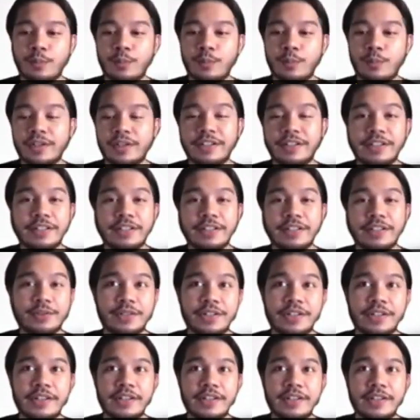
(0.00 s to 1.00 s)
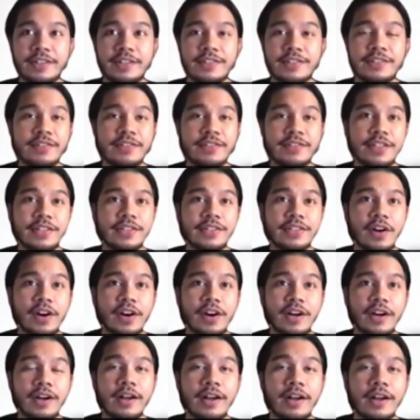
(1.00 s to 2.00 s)
What are ingredients? These
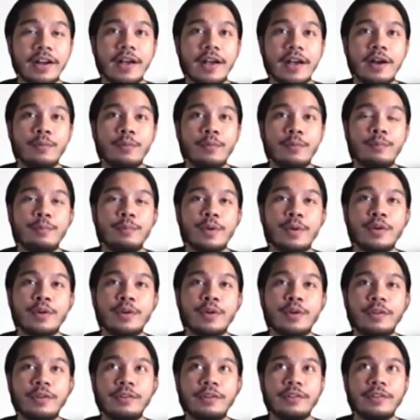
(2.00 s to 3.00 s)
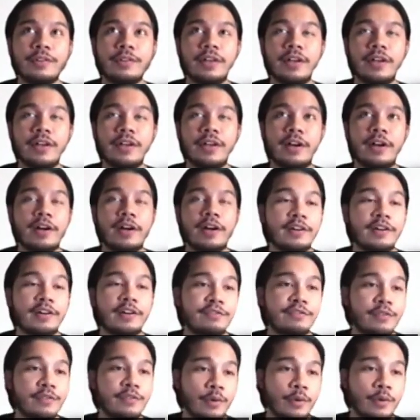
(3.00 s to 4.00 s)
are, we call our
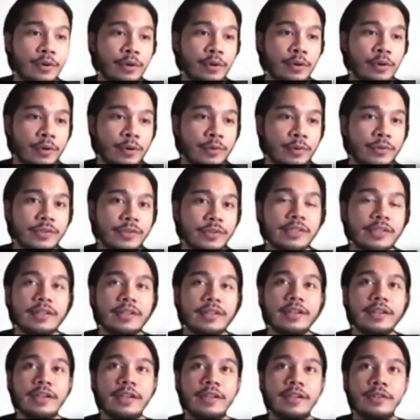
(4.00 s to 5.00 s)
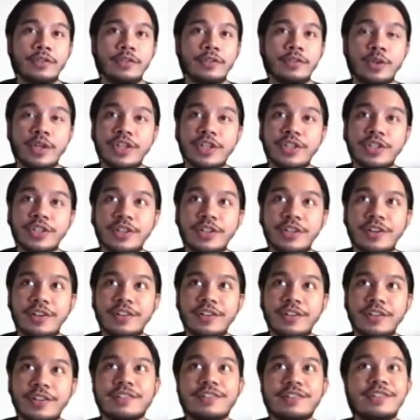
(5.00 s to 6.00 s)
photos,
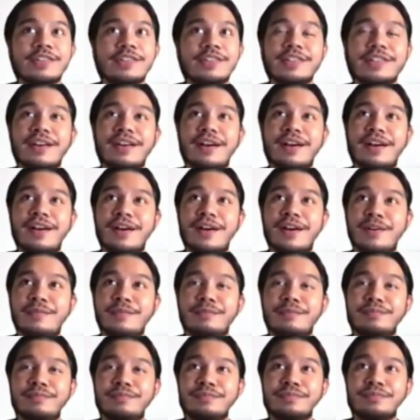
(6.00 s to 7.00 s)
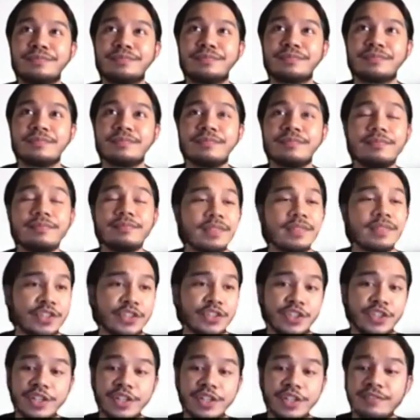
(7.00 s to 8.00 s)
illustrations,
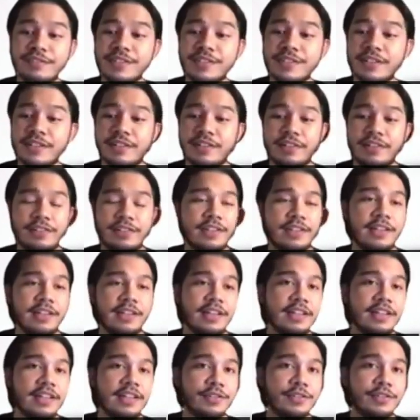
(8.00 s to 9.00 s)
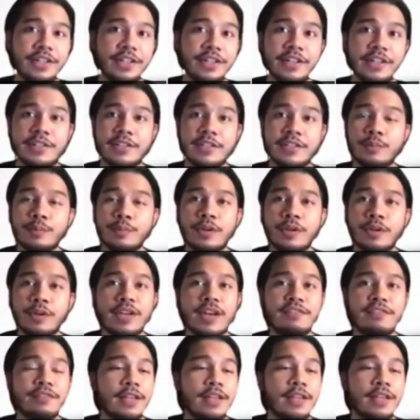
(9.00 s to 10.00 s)
GIFs, ingredients. We also
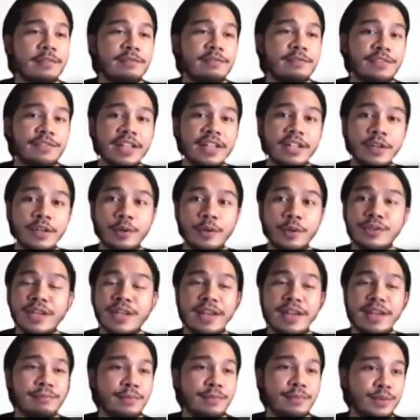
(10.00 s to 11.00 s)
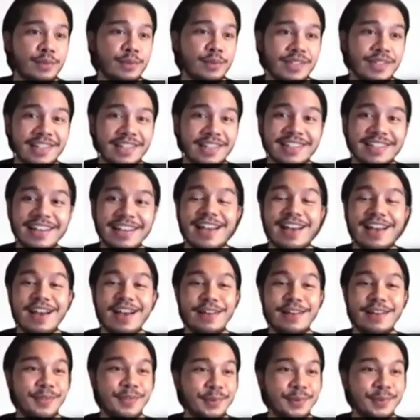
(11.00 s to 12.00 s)
have like videos and music
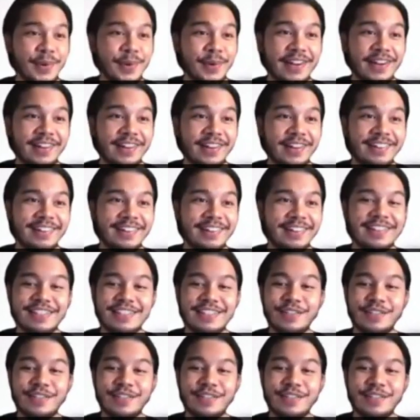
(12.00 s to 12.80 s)
as well.